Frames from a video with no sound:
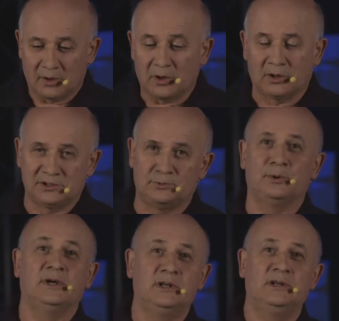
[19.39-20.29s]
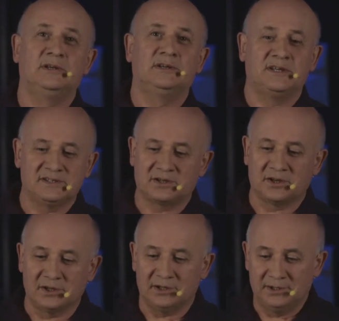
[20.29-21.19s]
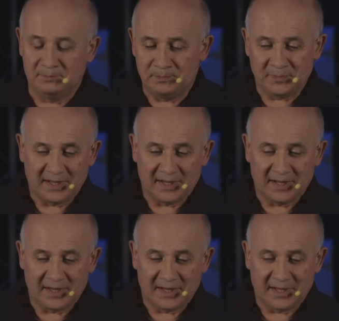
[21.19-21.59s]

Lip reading: God's will is good.